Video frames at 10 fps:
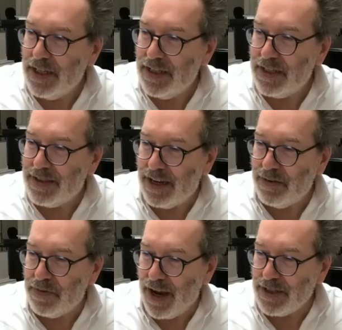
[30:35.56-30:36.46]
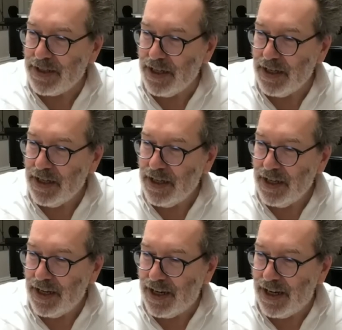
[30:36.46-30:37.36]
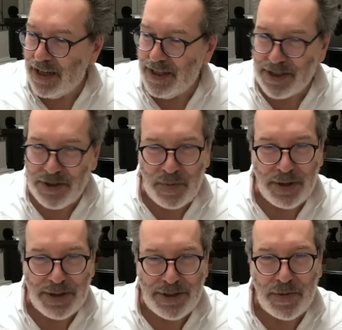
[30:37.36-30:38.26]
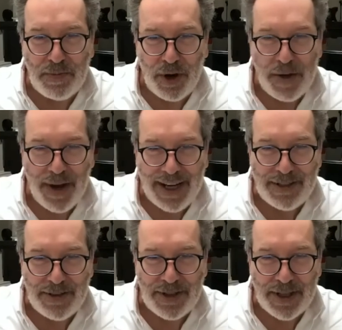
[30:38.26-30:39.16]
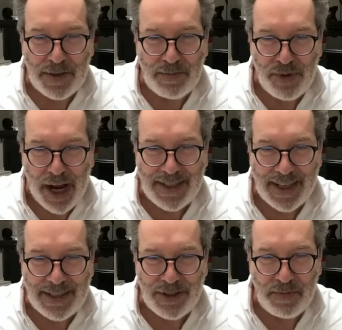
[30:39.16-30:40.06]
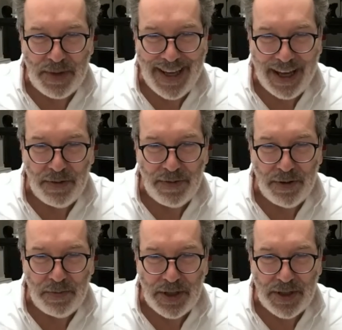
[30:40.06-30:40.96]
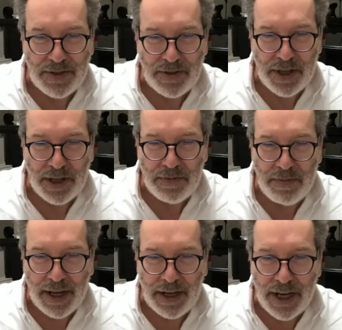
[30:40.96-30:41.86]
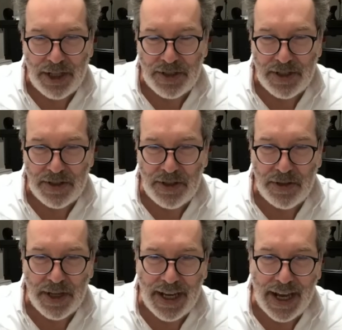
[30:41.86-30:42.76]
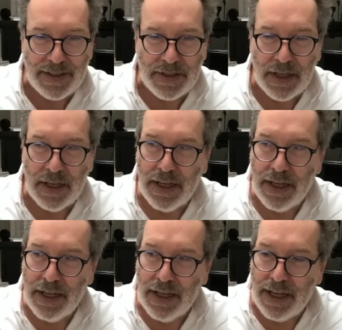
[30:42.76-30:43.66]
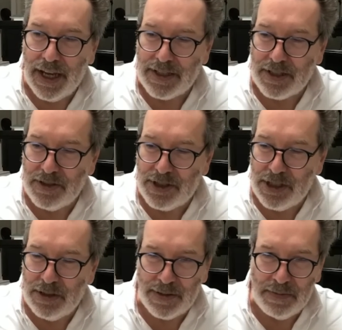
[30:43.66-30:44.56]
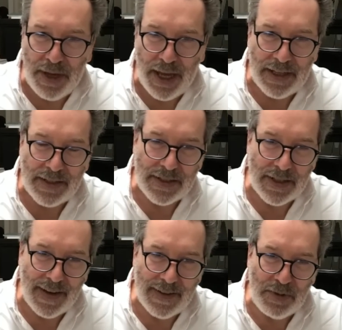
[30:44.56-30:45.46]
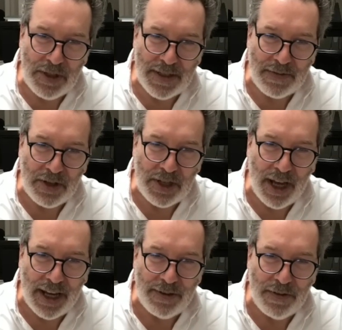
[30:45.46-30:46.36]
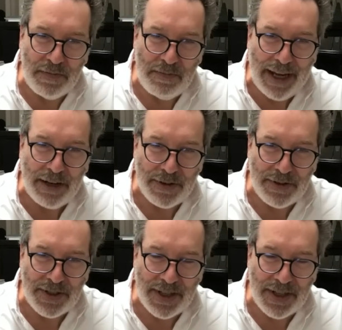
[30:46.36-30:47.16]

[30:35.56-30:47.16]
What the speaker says: The second factor, this is not a political point, but I do think that Brexit has not been helpful, because although migration into the UK has continued at pace, it's been a different kind of migrant.